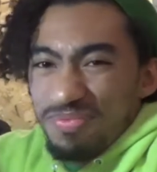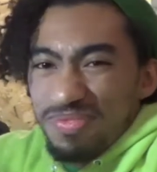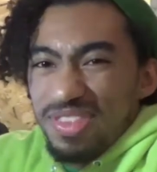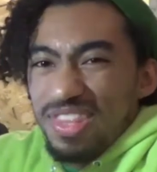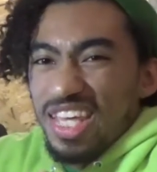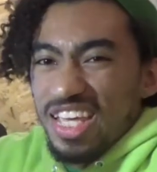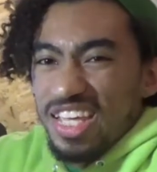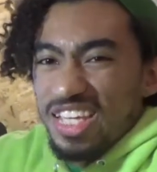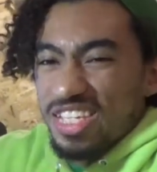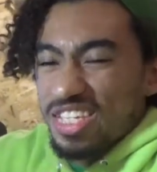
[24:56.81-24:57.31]

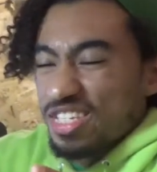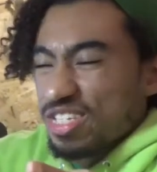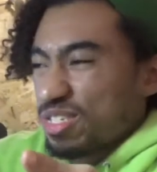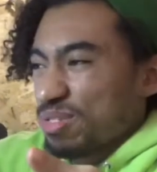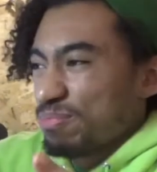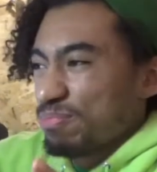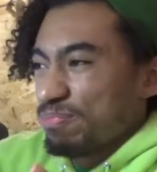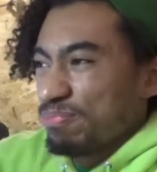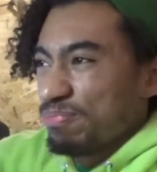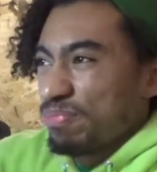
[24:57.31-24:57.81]

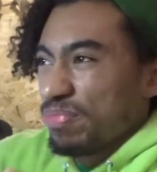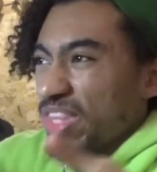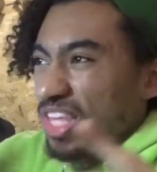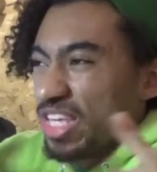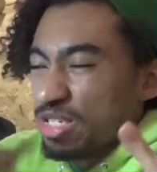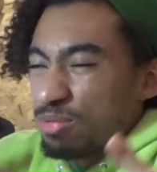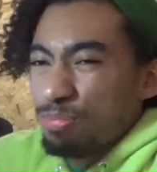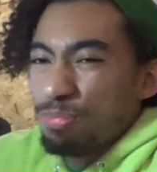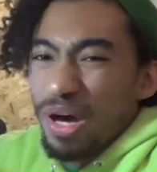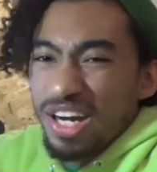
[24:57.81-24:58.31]
these
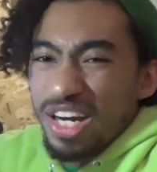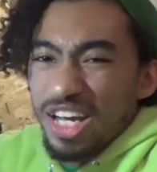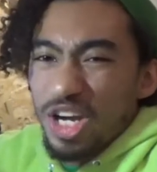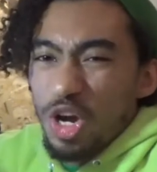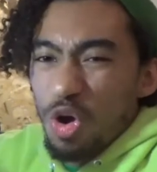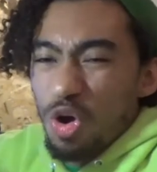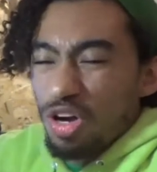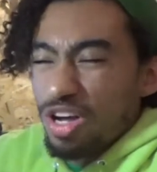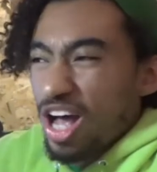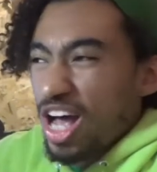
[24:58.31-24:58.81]
bunny
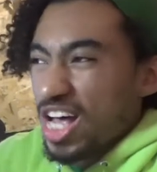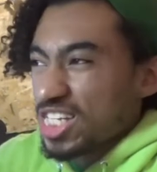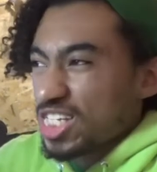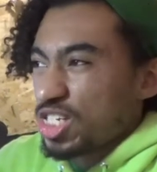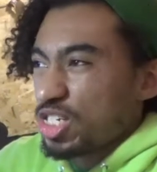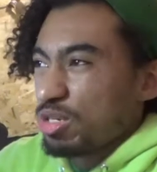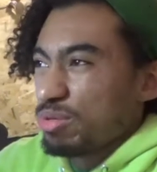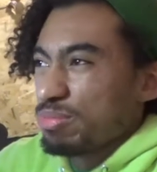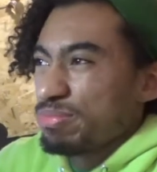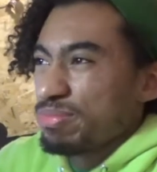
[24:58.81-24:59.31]
girl
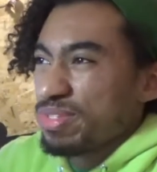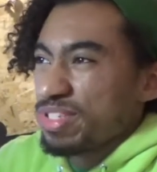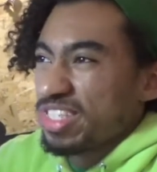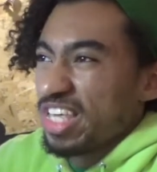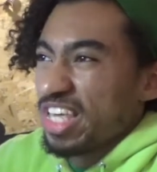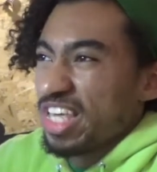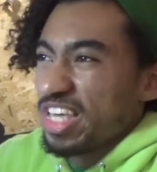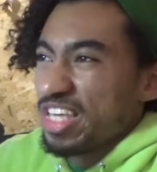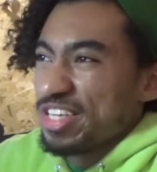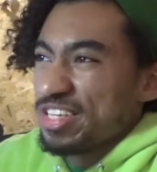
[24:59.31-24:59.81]
costumes,
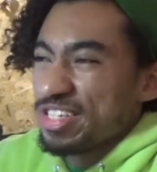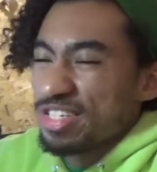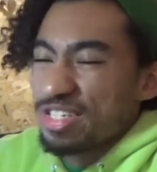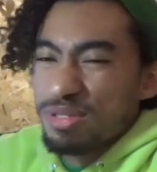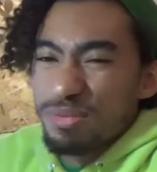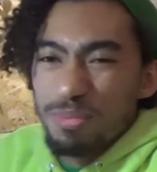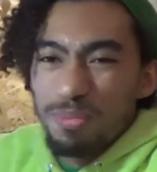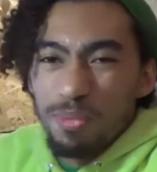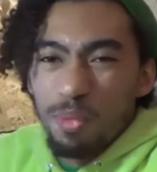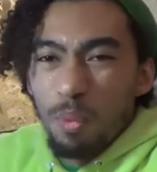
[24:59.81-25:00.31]

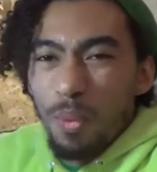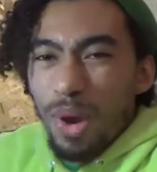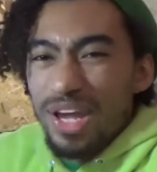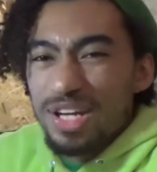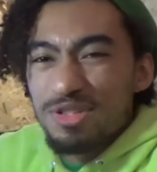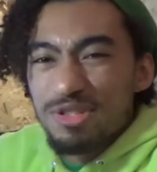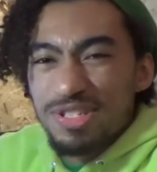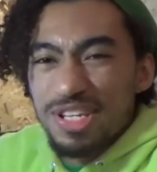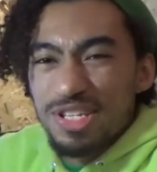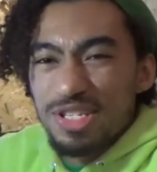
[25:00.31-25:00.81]
these
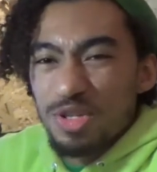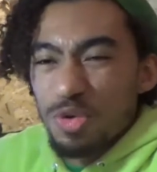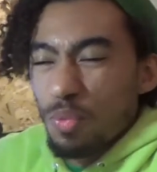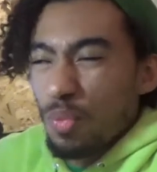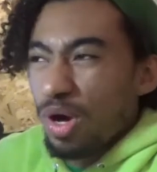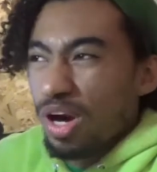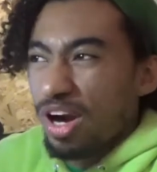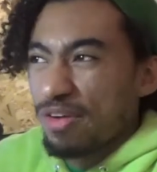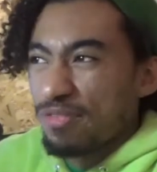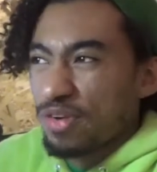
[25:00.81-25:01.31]
waitresses or
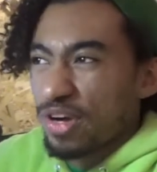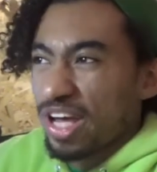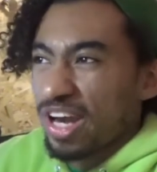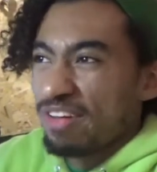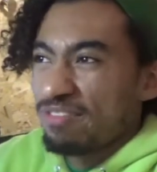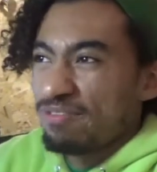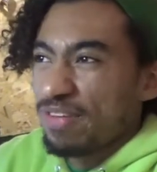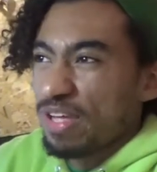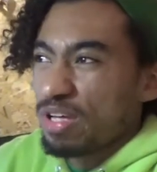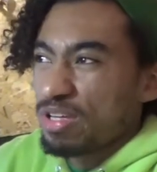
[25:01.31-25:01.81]
whatever, and
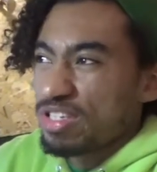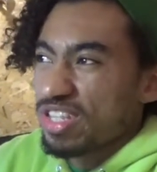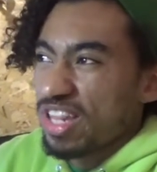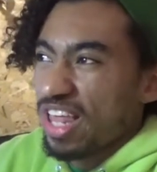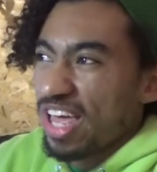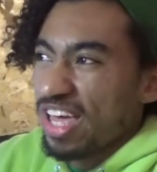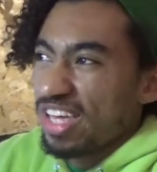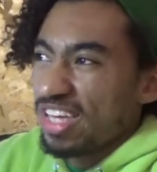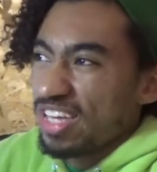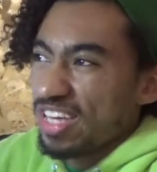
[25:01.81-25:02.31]
it feels
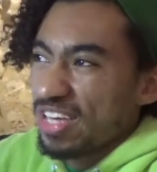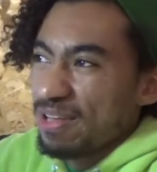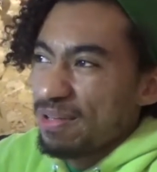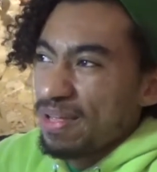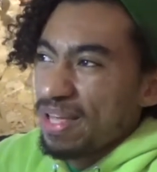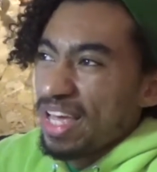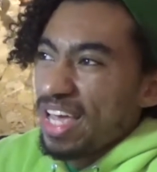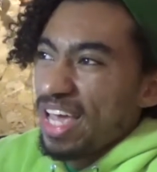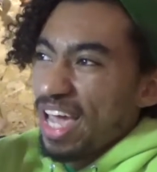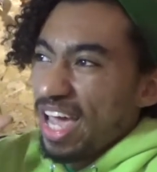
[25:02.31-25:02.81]
like
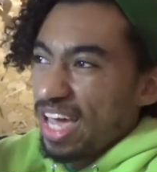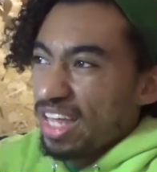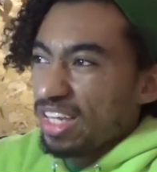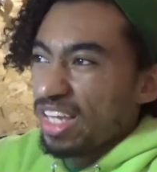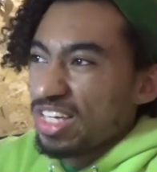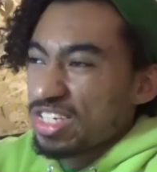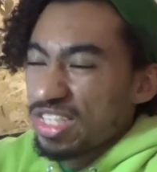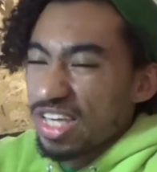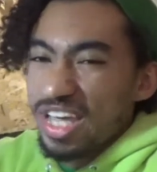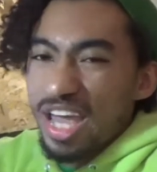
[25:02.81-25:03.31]
at
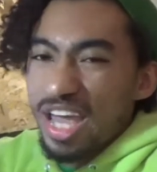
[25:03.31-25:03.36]
least the